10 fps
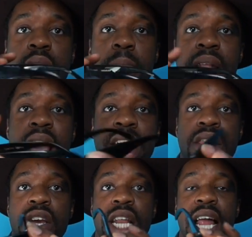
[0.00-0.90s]
that they're black
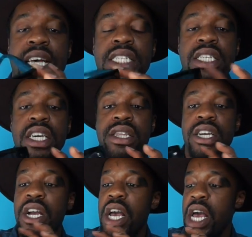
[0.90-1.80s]
and they're classic and
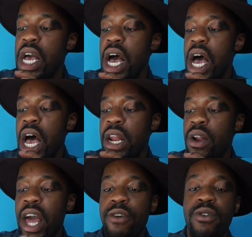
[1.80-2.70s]
they're I
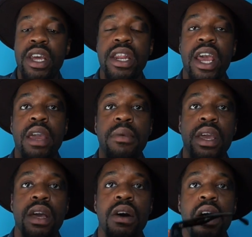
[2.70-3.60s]
don't like really
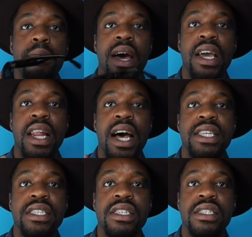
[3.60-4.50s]
naming on my
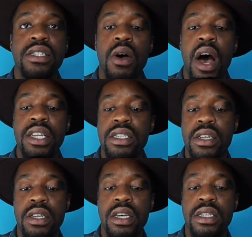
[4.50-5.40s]
glasses, so I
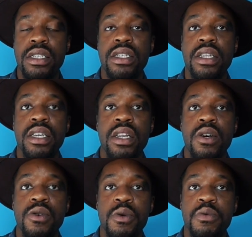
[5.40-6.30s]
just thought that the Celine
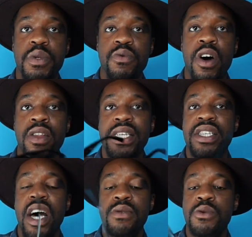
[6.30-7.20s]
logo was on the
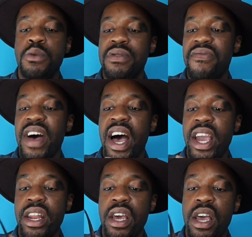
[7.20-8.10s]
sides, which was
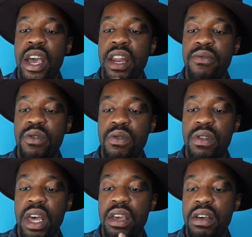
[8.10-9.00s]
fine. And if
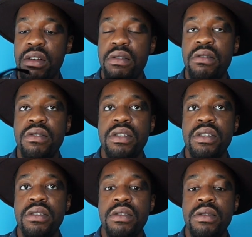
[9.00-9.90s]
you like
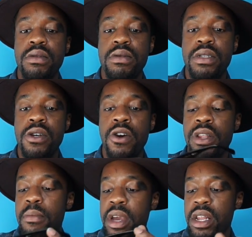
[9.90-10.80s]

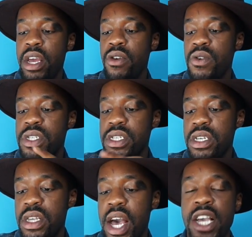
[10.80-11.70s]
turn them in, then you'll
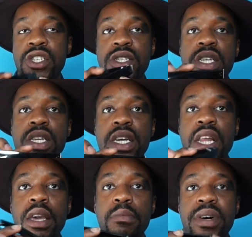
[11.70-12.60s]
see the actual Celine
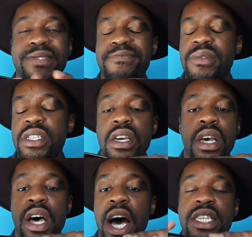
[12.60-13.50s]
name. But
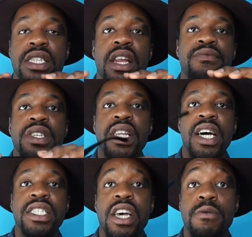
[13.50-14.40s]
I just love these
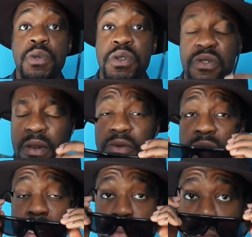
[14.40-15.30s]
glasses. I always reach for them
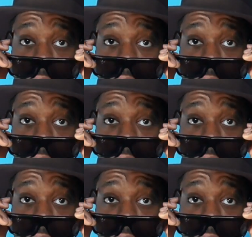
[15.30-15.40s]
first. Let me